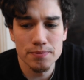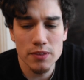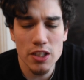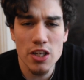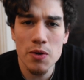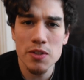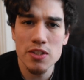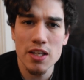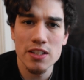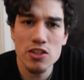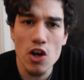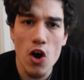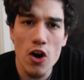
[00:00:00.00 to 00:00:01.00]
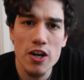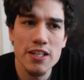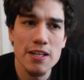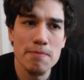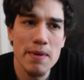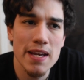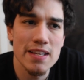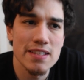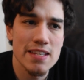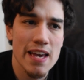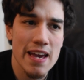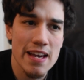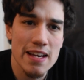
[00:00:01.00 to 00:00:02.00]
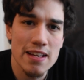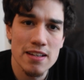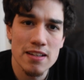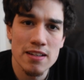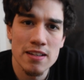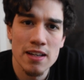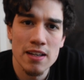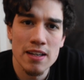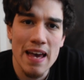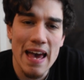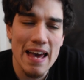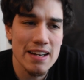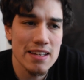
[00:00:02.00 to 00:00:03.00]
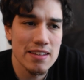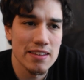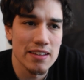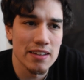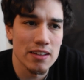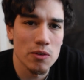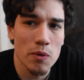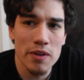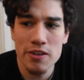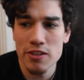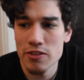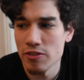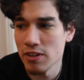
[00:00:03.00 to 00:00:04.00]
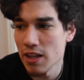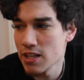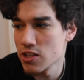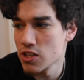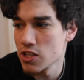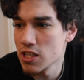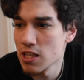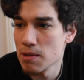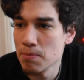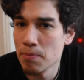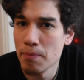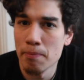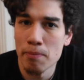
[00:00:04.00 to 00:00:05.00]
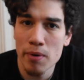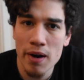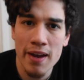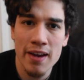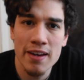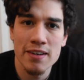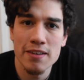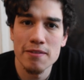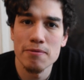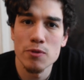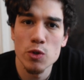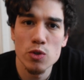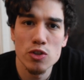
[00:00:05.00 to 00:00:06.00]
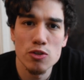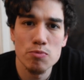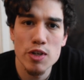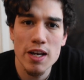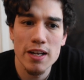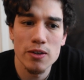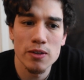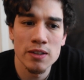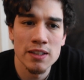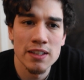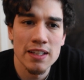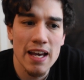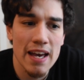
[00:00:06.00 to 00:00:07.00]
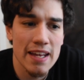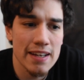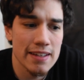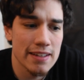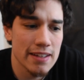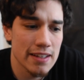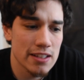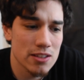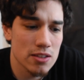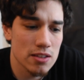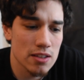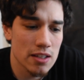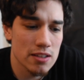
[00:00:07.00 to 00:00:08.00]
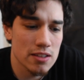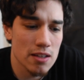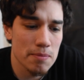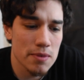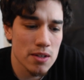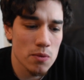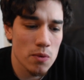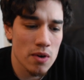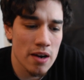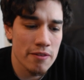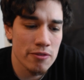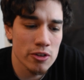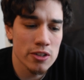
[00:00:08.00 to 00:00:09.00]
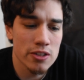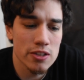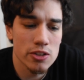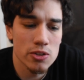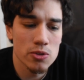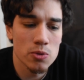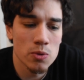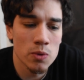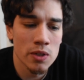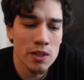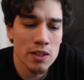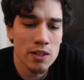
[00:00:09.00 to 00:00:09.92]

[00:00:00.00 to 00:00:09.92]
you know, it's hard to maintain anything, whether it's a relationship, brand, YouTube channel. And it's something where I've learned to